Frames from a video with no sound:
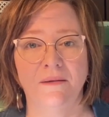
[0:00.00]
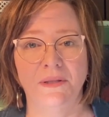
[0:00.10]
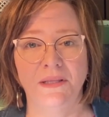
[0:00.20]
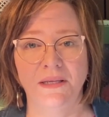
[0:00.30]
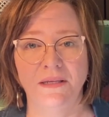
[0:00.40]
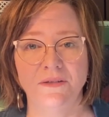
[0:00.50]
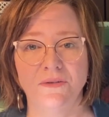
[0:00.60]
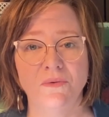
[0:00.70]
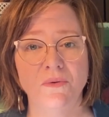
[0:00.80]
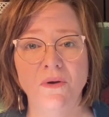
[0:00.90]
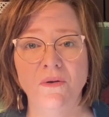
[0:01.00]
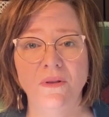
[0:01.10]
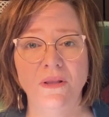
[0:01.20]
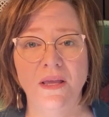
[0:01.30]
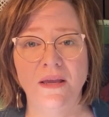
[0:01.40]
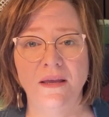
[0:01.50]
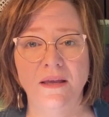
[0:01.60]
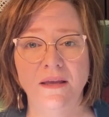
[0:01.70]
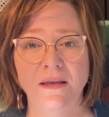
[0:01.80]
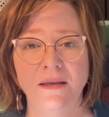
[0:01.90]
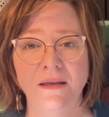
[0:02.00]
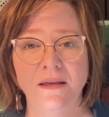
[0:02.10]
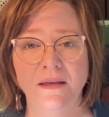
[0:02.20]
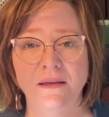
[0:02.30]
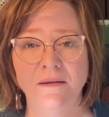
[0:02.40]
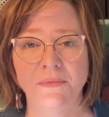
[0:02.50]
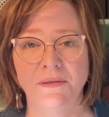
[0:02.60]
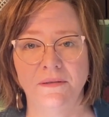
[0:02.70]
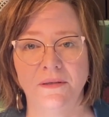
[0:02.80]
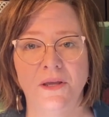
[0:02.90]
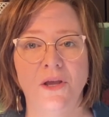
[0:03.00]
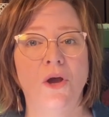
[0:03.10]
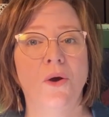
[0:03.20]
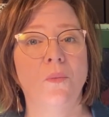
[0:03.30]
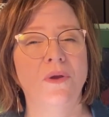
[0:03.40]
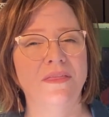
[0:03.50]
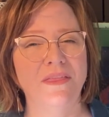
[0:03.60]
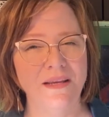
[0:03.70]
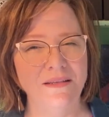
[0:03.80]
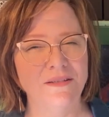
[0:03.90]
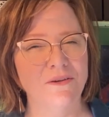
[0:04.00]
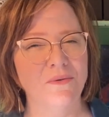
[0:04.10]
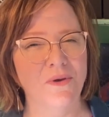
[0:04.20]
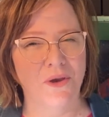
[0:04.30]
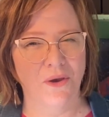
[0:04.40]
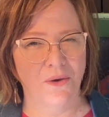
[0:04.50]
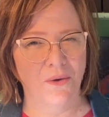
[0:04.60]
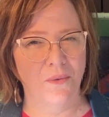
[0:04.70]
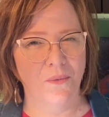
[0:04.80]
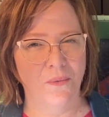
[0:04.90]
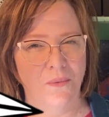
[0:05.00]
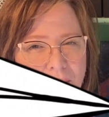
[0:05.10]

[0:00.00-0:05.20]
Please scroll up. When things don't go,